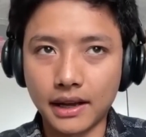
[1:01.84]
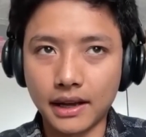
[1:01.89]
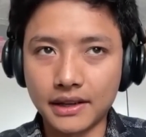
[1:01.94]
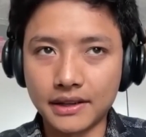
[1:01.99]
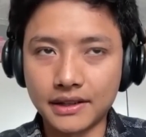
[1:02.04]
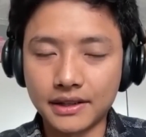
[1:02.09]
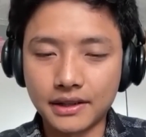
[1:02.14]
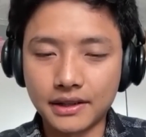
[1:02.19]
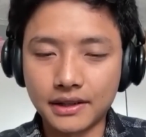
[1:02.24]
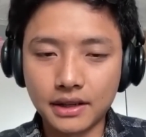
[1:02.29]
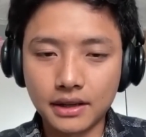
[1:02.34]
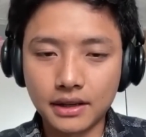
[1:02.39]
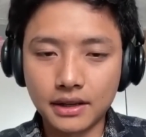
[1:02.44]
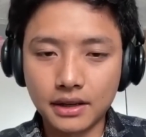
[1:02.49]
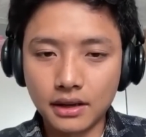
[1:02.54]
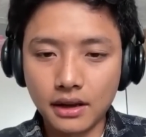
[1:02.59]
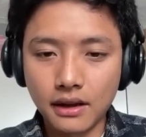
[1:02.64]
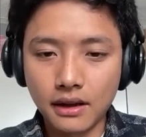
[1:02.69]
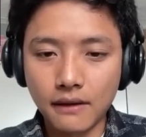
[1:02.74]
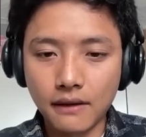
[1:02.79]
that is
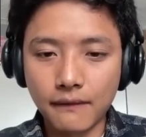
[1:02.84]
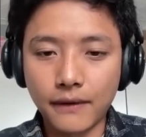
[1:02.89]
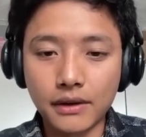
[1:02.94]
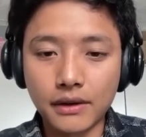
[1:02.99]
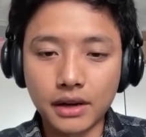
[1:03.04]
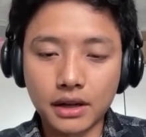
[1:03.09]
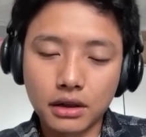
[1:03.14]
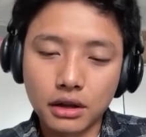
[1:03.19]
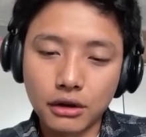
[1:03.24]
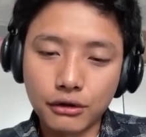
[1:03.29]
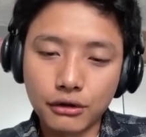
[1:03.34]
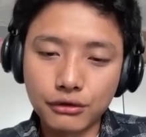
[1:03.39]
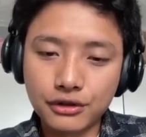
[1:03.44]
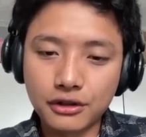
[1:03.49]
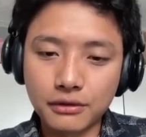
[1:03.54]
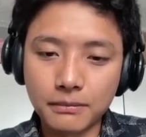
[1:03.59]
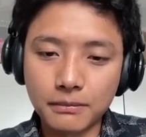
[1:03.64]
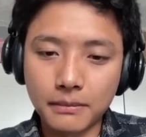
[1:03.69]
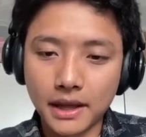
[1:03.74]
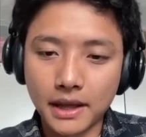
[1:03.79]
very
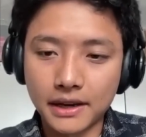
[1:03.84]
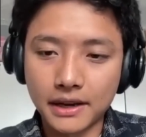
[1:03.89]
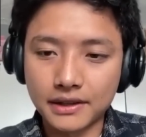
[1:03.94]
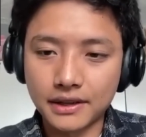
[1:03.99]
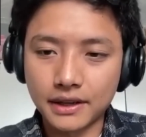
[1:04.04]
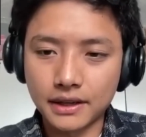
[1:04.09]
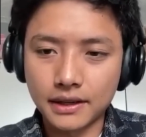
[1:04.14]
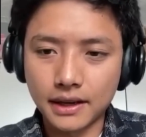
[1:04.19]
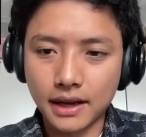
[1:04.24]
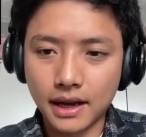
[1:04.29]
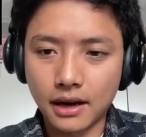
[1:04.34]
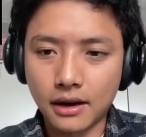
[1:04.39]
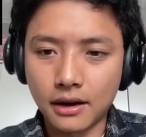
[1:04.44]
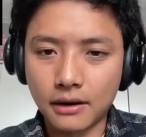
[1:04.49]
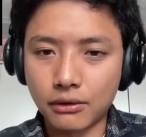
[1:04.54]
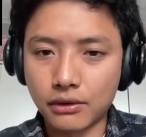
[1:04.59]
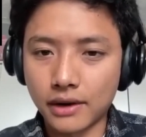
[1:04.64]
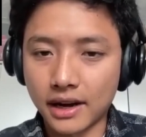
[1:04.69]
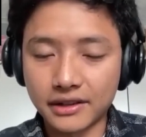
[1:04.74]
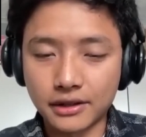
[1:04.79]
close to medicine,
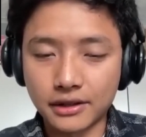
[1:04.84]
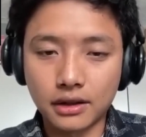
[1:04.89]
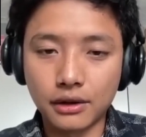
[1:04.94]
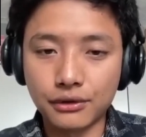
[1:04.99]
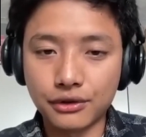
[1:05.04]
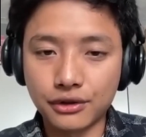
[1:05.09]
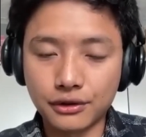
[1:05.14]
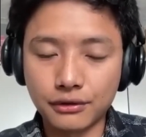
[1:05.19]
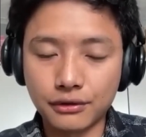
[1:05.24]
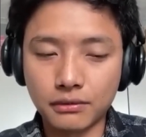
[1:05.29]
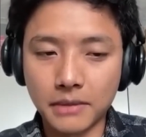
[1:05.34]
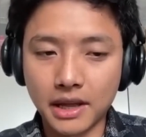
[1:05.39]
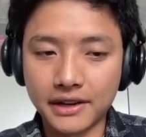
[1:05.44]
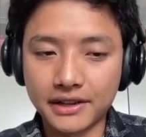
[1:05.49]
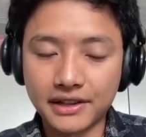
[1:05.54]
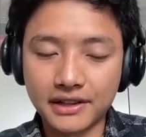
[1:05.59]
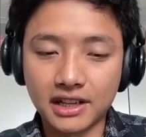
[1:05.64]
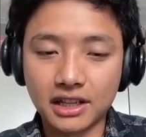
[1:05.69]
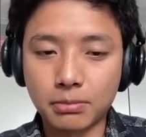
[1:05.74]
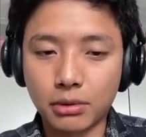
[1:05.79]
or as close to
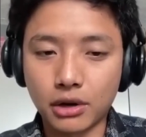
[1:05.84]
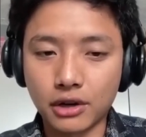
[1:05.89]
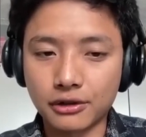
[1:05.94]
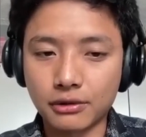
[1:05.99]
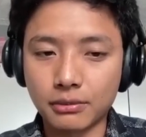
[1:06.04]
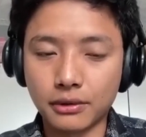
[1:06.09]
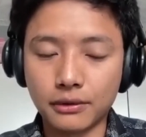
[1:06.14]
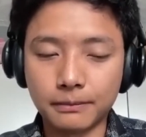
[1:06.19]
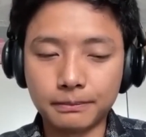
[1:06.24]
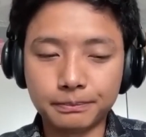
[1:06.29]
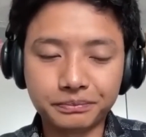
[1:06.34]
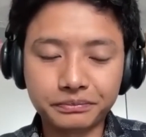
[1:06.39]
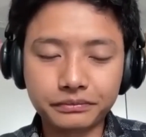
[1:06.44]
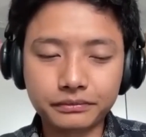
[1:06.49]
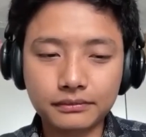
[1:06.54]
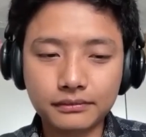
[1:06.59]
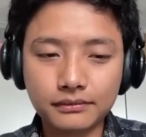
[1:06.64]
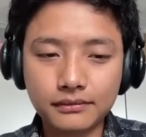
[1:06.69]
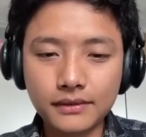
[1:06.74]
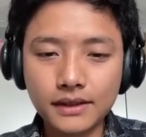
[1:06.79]
medicine as possible.
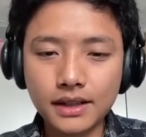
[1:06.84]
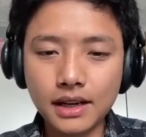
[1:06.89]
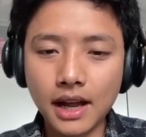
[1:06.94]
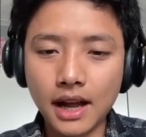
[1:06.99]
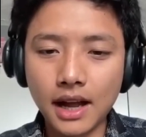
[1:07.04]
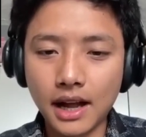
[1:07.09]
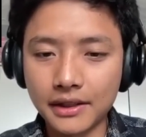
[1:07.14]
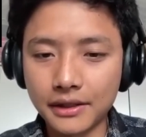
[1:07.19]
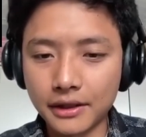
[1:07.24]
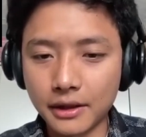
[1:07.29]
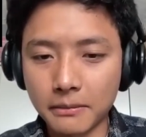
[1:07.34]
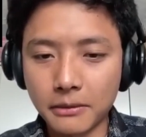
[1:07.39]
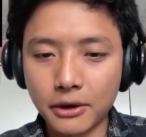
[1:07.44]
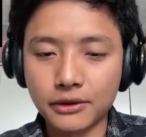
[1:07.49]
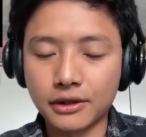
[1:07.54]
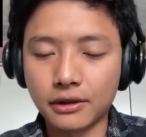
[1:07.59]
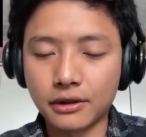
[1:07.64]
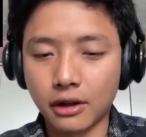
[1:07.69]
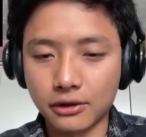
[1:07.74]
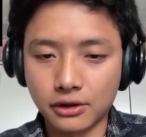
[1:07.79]
And the
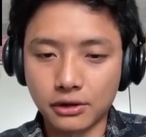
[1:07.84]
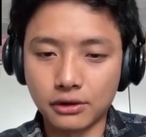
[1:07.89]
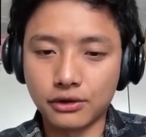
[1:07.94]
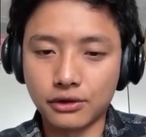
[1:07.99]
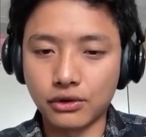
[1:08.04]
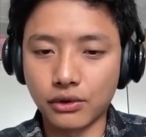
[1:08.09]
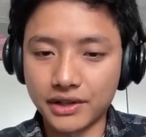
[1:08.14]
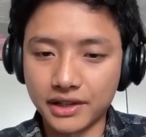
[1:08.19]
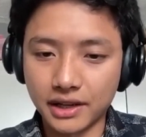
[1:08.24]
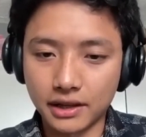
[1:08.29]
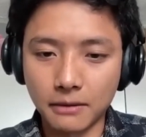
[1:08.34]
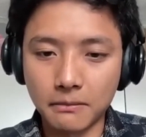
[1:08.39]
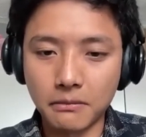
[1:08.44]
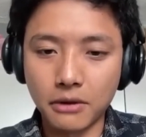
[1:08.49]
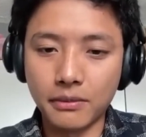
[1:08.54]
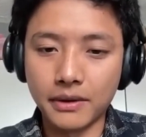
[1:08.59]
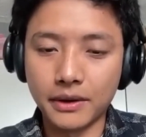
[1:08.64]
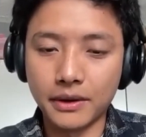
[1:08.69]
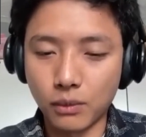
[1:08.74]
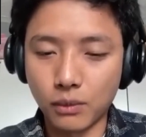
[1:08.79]
most logical choice at the
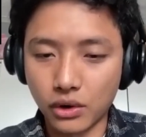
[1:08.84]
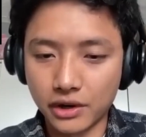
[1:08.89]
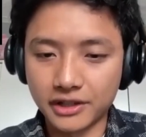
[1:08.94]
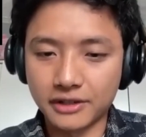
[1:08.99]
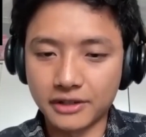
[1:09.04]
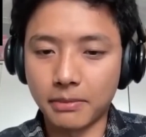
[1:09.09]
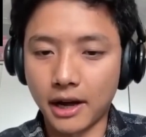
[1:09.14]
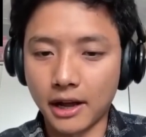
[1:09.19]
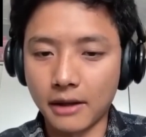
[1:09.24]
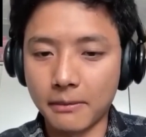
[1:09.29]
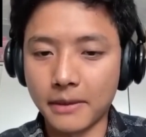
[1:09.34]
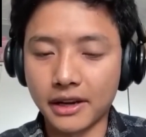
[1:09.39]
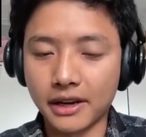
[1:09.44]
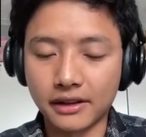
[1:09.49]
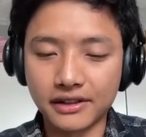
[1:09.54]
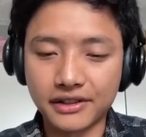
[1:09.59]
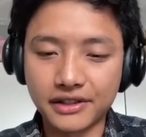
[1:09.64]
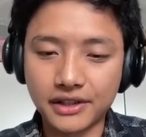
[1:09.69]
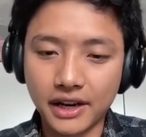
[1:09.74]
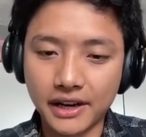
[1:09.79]
moment was
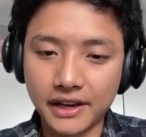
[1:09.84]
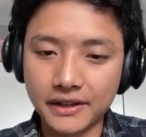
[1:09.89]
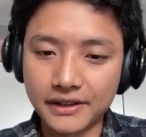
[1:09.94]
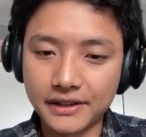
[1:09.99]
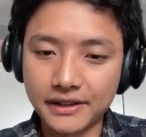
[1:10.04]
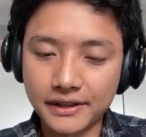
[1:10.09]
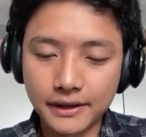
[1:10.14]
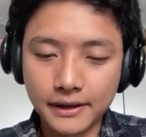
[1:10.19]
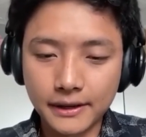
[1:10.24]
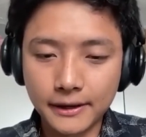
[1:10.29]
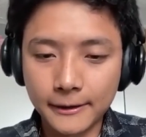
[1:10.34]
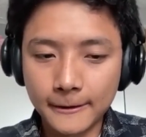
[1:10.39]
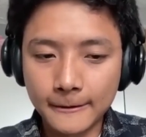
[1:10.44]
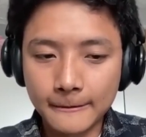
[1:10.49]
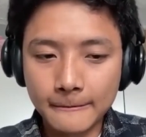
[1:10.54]
biomedical science.